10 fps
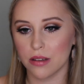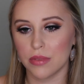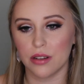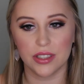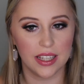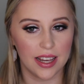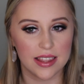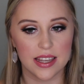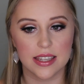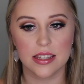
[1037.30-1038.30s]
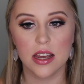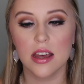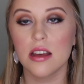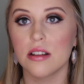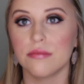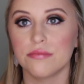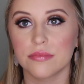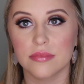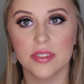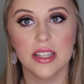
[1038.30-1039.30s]
But I really like this
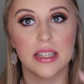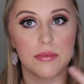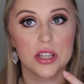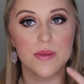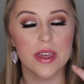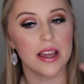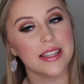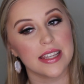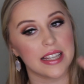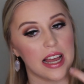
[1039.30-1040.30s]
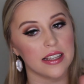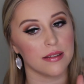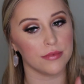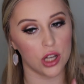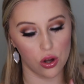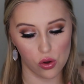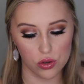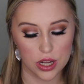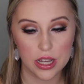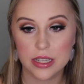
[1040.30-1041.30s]
lip gloss with it because it's got some
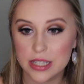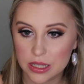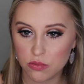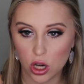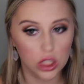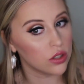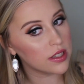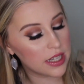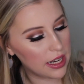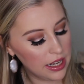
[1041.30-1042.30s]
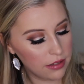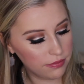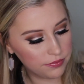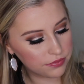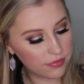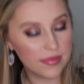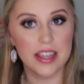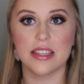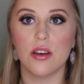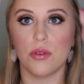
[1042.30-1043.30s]
gold sparkles in it.
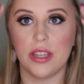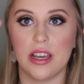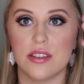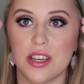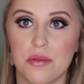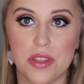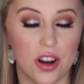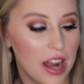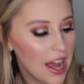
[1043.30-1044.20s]
So it really goes good with our